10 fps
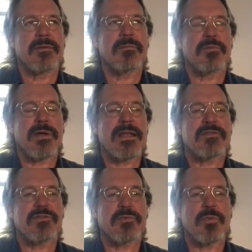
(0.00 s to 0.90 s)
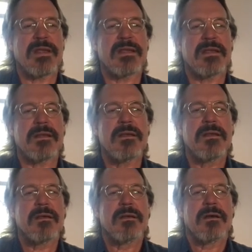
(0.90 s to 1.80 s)
a branch swinging
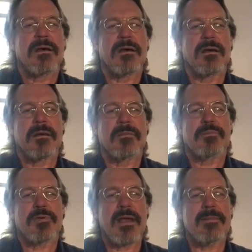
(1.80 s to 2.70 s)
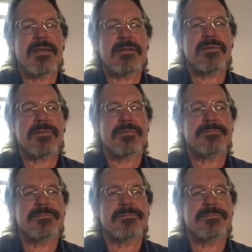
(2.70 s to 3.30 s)
uh, primate,